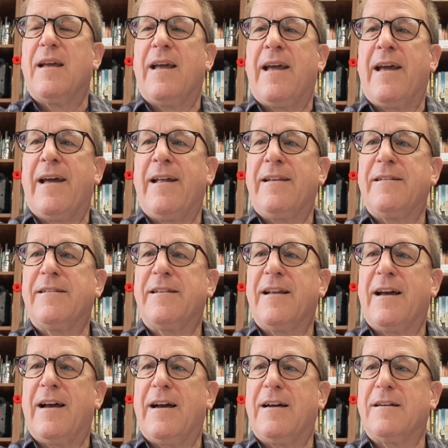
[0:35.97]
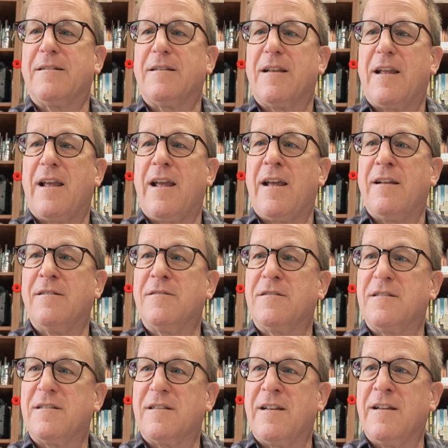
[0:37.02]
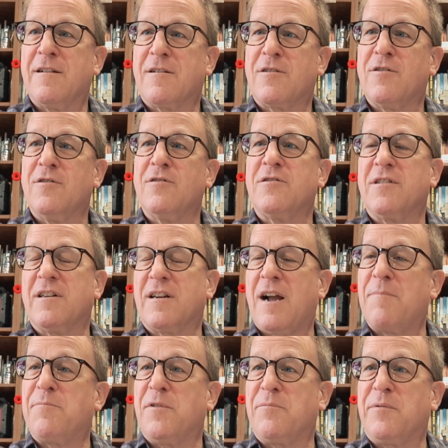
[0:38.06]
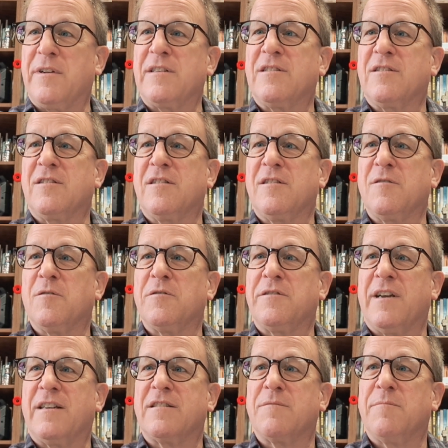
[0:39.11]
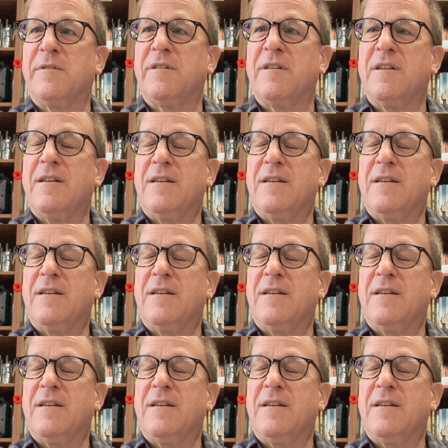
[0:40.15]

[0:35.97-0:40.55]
and it occurs in a couple of places in the Old Testament